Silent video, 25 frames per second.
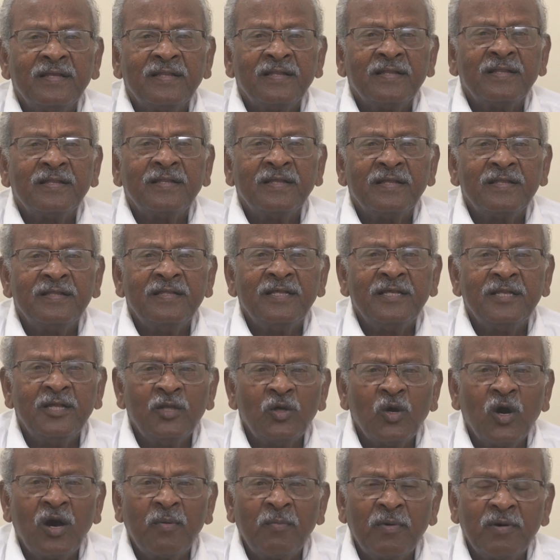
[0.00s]
leader A.
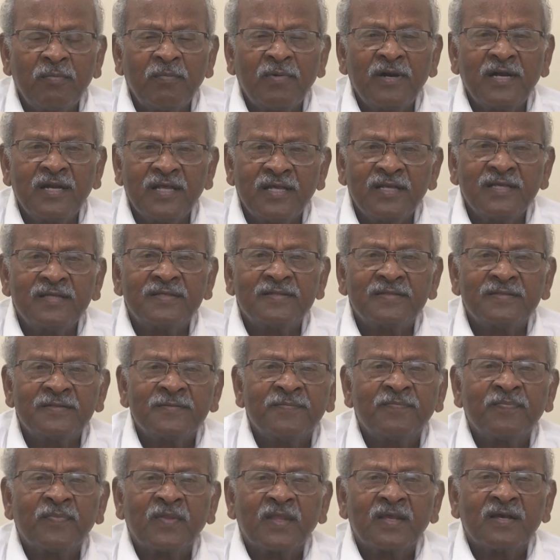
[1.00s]
Rajan
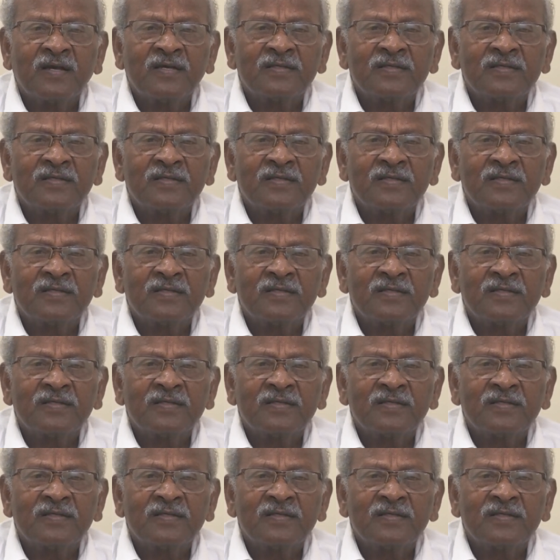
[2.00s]
and